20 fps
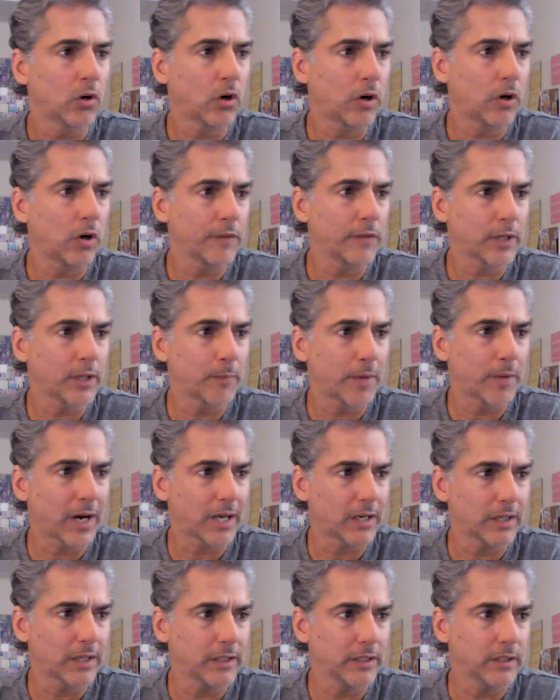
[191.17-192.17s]
on the
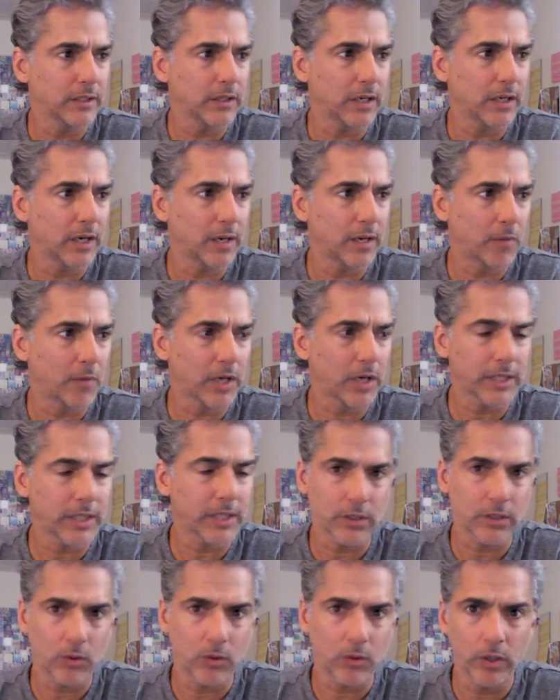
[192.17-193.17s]
commodity
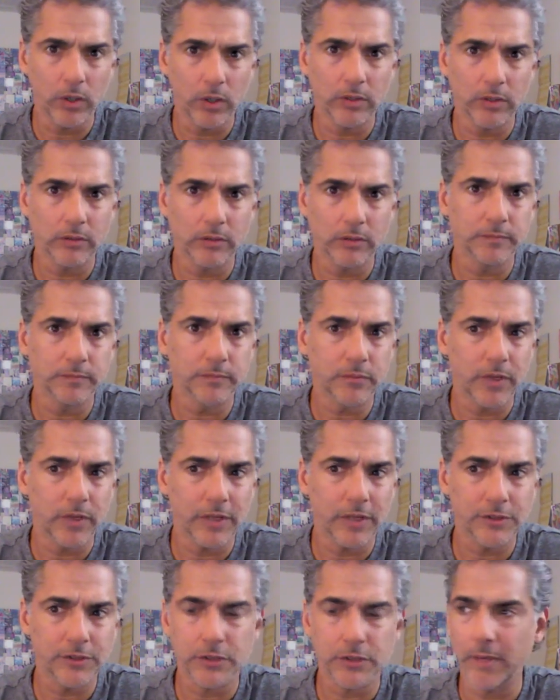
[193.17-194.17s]
market, oil and
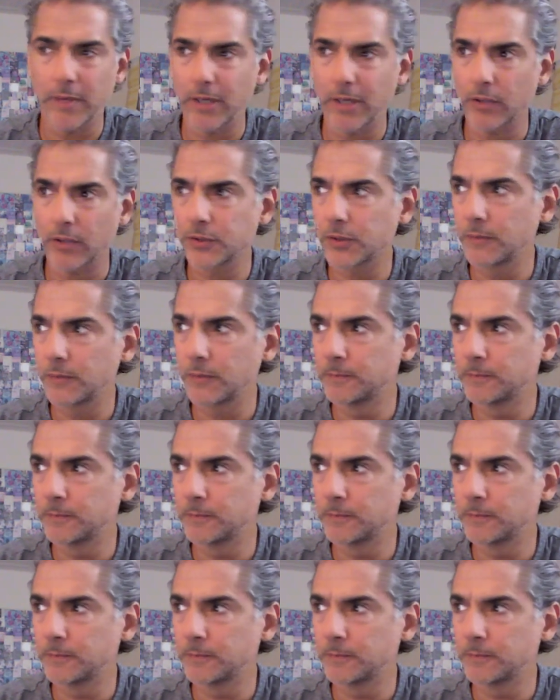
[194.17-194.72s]
precious metals.